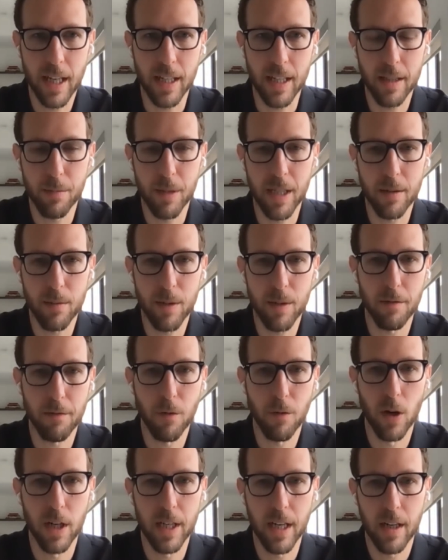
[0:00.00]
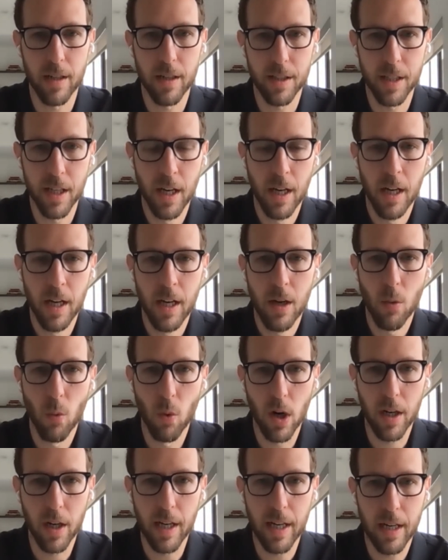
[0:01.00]
I spent about 4 years
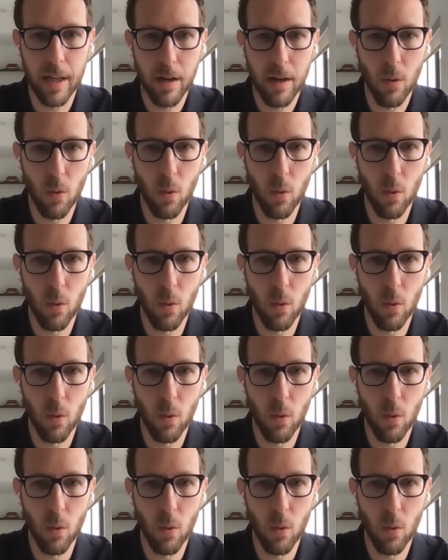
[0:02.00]
working